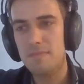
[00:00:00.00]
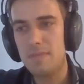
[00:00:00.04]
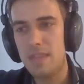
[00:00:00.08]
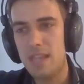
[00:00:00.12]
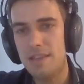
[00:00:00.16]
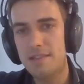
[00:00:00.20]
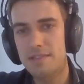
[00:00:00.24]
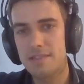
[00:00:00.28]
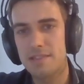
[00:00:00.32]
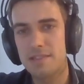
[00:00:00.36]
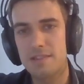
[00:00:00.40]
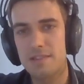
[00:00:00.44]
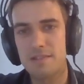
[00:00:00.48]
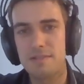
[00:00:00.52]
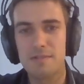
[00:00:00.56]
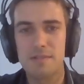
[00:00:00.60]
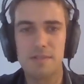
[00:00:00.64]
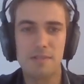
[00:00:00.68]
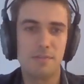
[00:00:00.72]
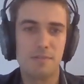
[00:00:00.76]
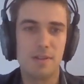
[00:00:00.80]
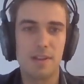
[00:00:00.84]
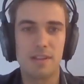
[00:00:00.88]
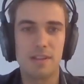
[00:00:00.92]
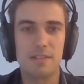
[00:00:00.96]
So a
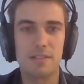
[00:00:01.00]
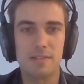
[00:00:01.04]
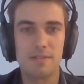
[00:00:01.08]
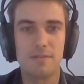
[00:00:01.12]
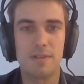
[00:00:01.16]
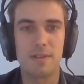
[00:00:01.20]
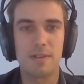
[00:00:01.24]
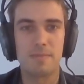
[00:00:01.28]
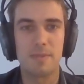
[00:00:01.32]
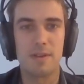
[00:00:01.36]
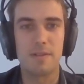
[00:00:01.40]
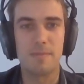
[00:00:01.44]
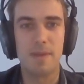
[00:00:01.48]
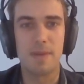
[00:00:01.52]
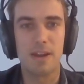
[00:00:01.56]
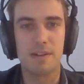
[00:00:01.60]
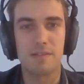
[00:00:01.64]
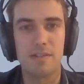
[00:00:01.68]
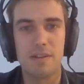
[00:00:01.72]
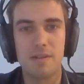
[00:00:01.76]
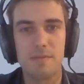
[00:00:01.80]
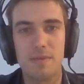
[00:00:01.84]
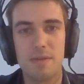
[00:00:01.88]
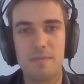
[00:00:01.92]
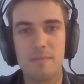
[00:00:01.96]
quick bit of
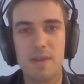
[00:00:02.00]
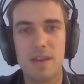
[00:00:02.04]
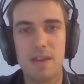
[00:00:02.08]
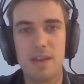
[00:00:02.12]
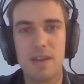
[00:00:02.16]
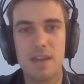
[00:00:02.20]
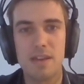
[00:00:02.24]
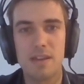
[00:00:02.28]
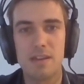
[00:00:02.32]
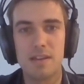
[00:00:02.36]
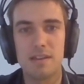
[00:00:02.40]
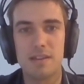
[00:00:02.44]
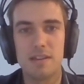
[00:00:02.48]
background about me.